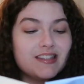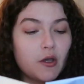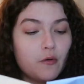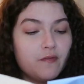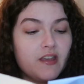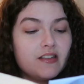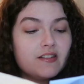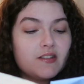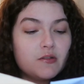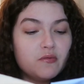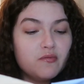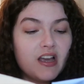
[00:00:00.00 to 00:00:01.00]
Sophie
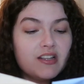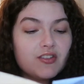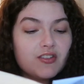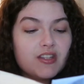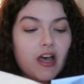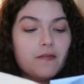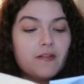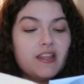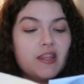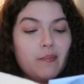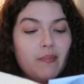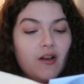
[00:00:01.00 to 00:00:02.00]
soon finds herself
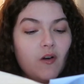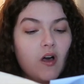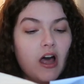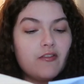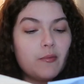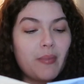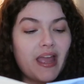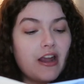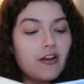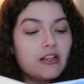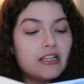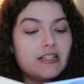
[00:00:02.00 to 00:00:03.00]
in the middle of a
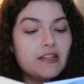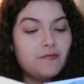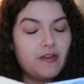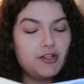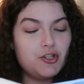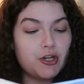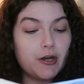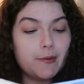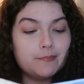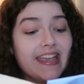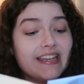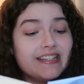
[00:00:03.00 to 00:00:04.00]
perilous adventure,
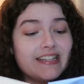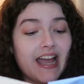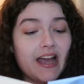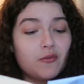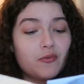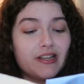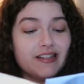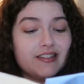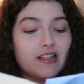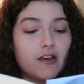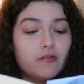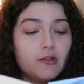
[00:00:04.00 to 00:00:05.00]
and at
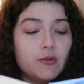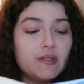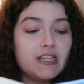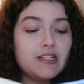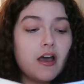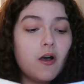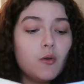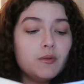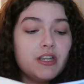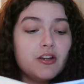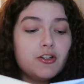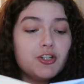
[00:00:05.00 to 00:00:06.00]
risk of losing not
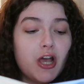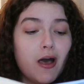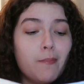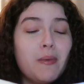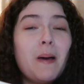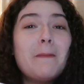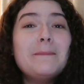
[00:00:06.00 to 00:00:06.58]
only her job,